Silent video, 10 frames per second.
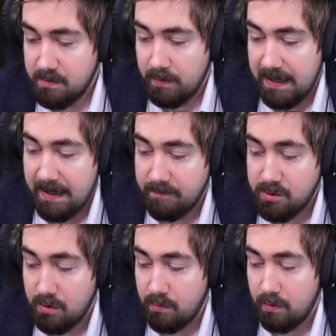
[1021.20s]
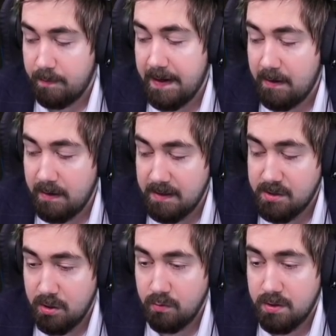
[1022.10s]
when I have show node power and
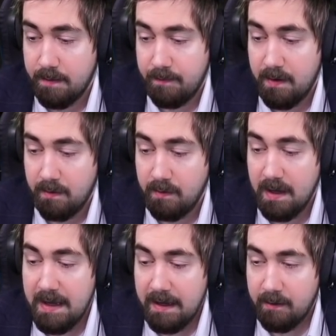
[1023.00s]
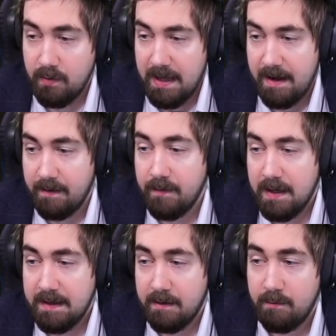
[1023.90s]
show top node, it will have
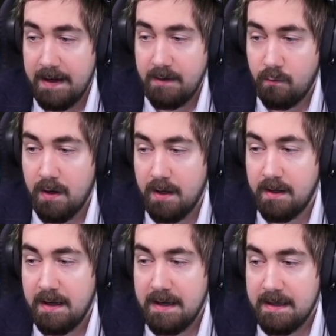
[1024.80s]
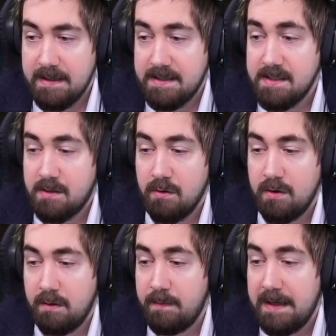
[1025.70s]
the red one. This is
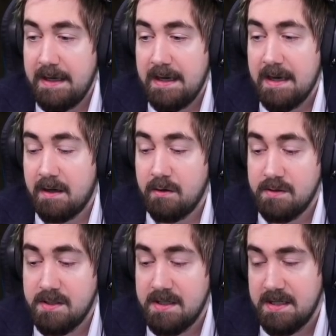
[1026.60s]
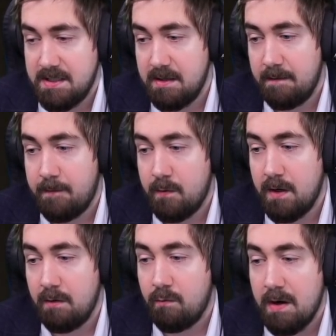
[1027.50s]
going to be a good suggestion
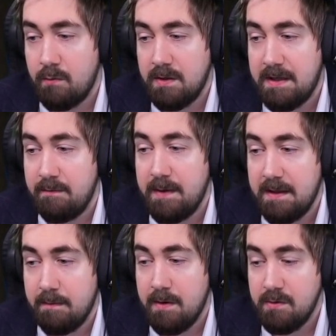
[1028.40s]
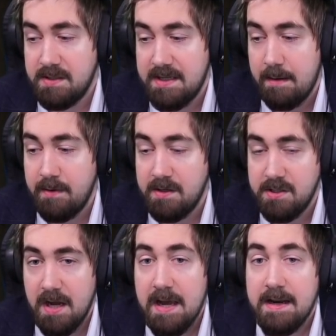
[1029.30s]
for what would give me the most
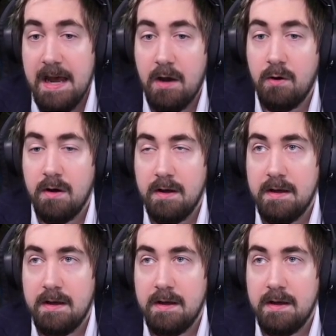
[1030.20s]
damage. Now,